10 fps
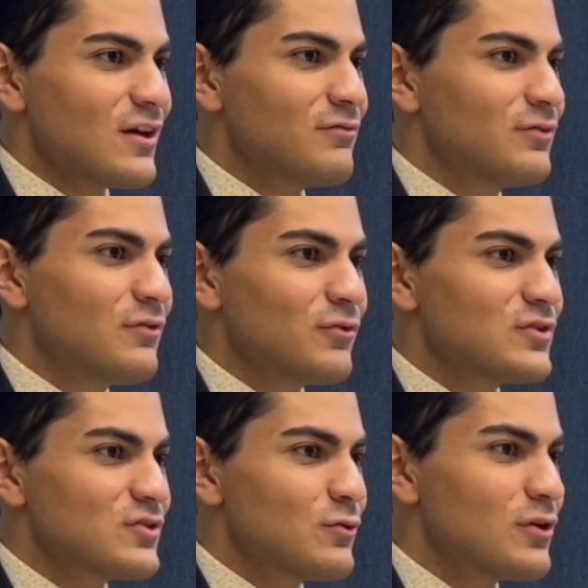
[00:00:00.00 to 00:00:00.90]
have
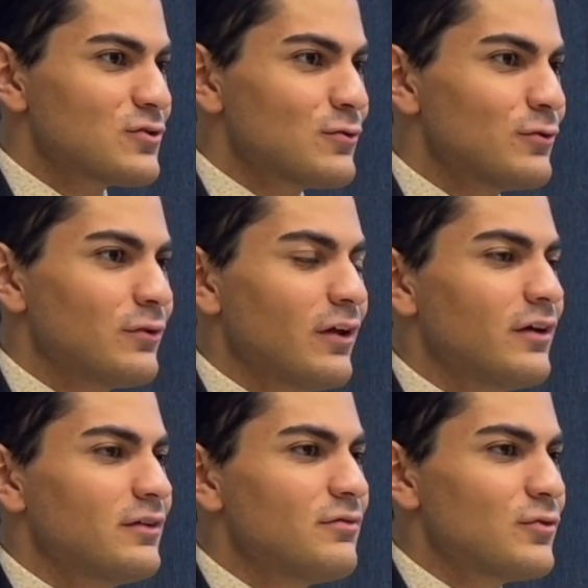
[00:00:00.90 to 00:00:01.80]
different structural
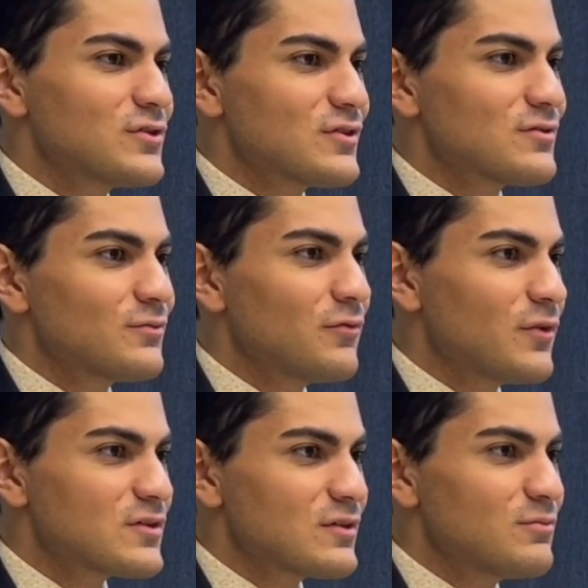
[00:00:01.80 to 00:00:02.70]
differences with
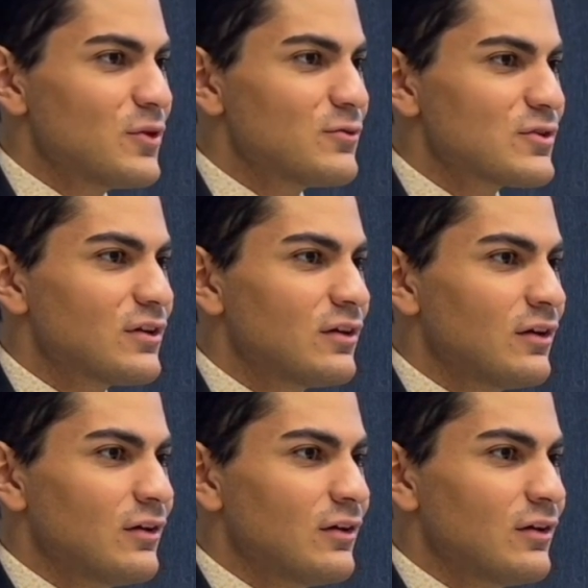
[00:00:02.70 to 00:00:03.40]
Western music.